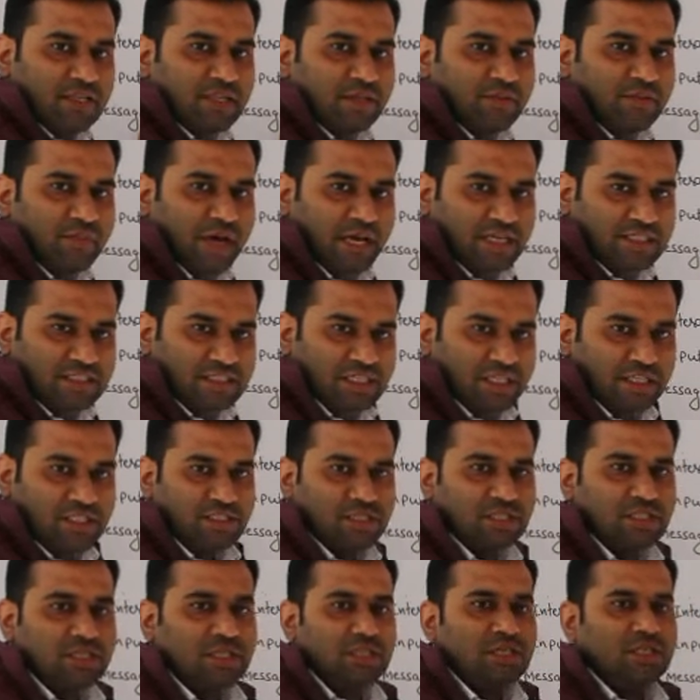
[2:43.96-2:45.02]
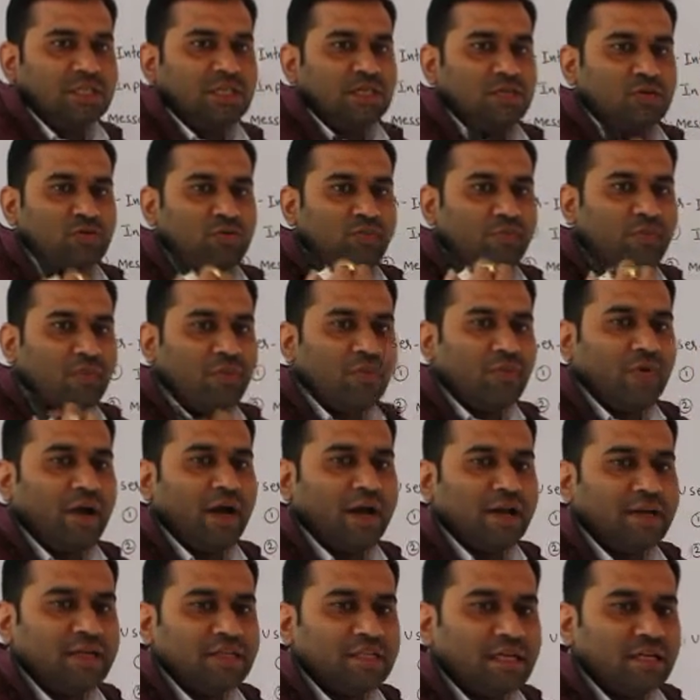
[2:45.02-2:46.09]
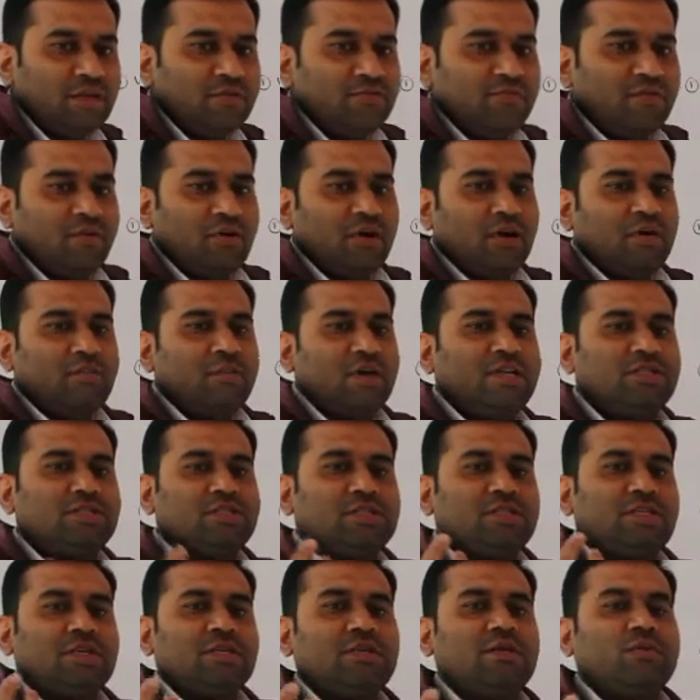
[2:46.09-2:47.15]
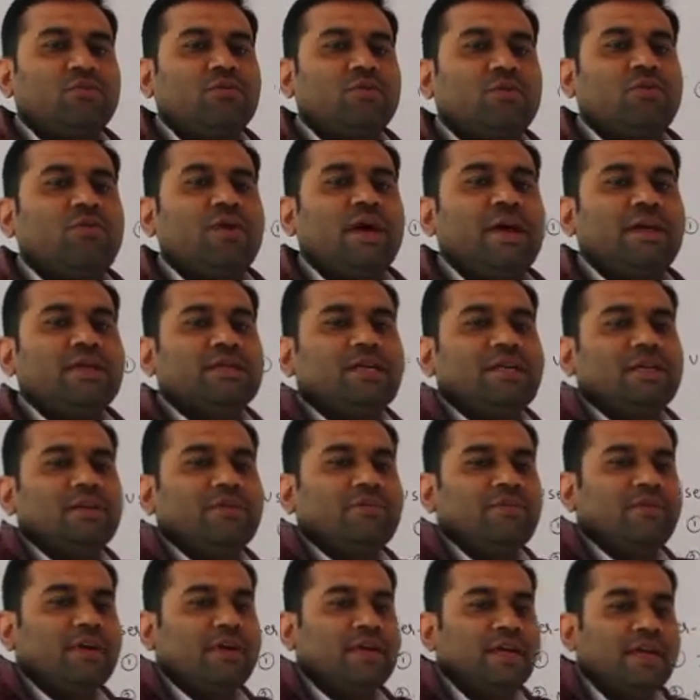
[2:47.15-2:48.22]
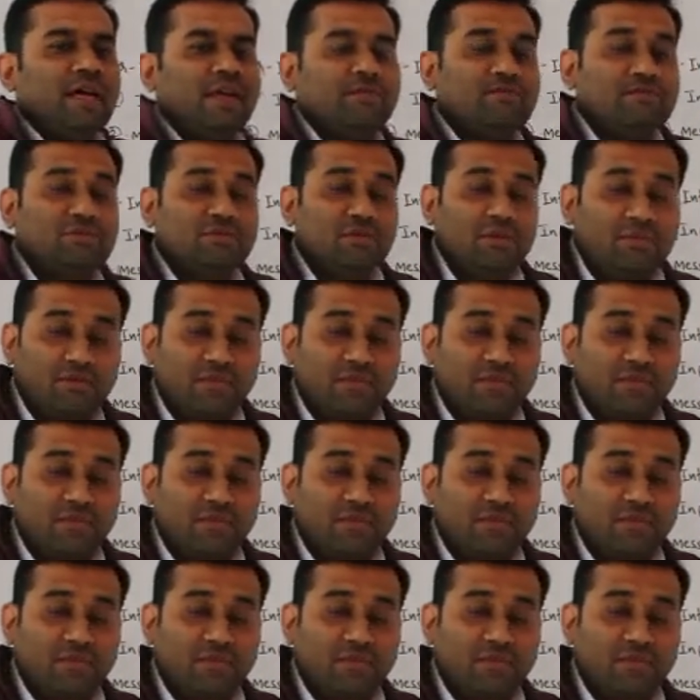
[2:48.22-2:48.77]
the message, to provide the information, provide the different types of